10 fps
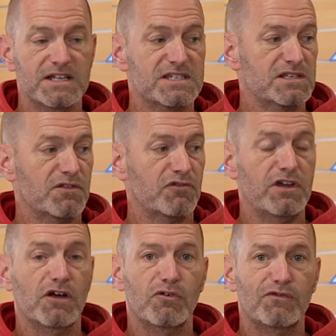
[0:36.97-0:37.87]
This is the
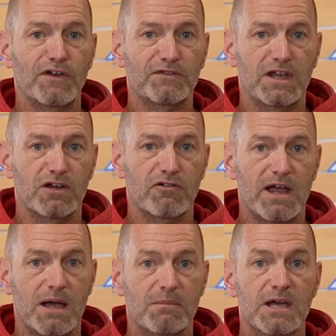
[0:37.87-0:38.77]
315
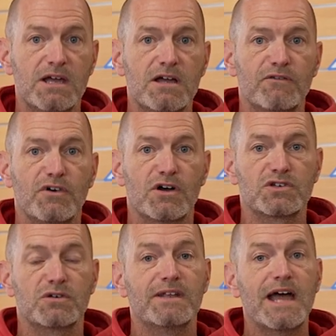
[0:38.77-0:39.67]
gram
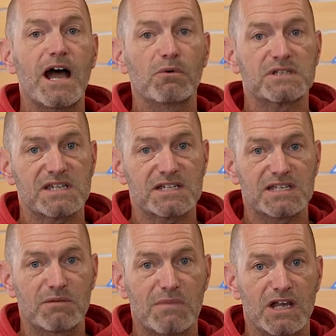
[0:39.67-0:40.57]
version, now with
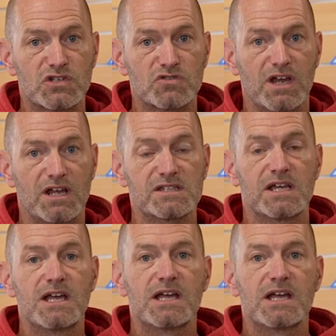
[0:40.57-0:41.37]
16 main strings.